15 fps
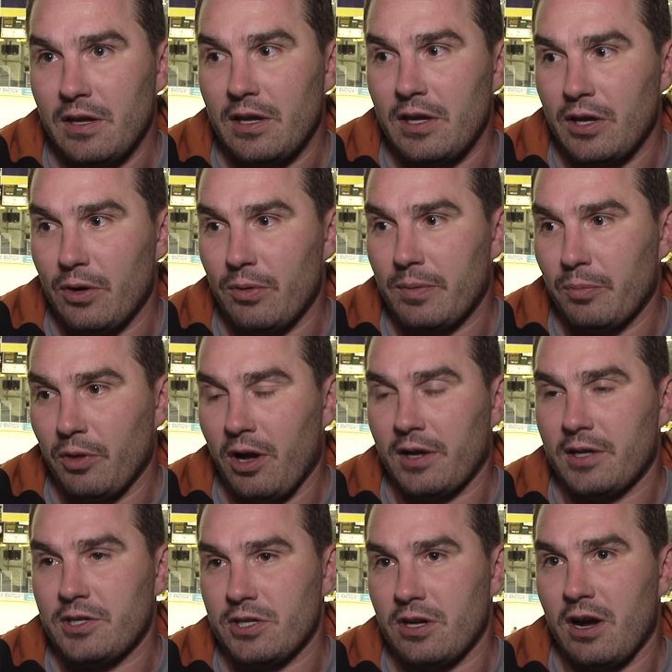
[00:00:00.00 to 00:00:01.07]
and
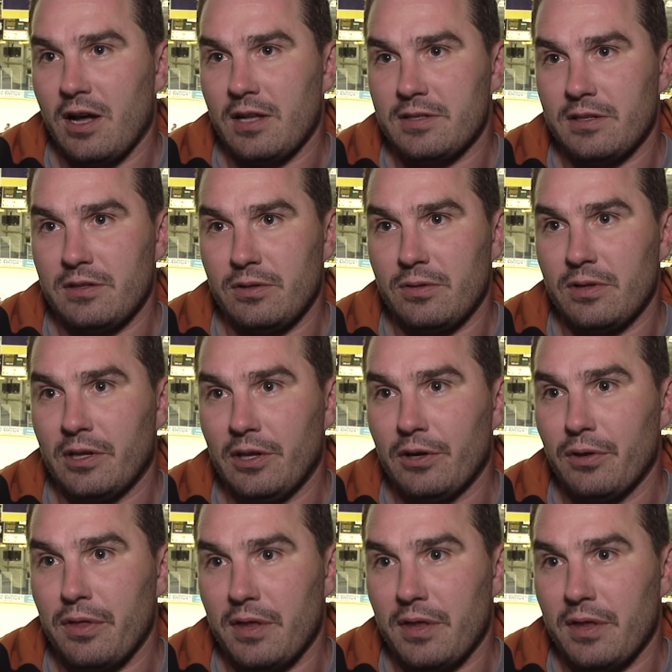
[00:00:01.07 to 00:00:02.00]
blocking shots and doing the little